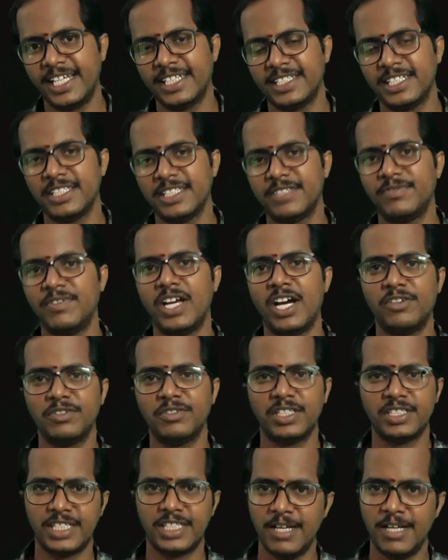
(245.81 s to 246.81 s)
we have the
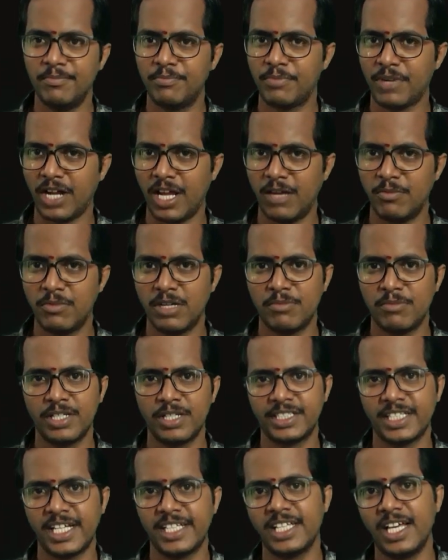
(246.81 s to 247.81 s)
same prime numbers as
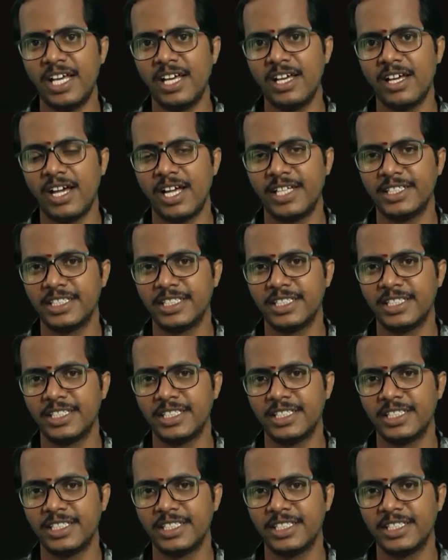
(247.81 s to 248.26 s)
the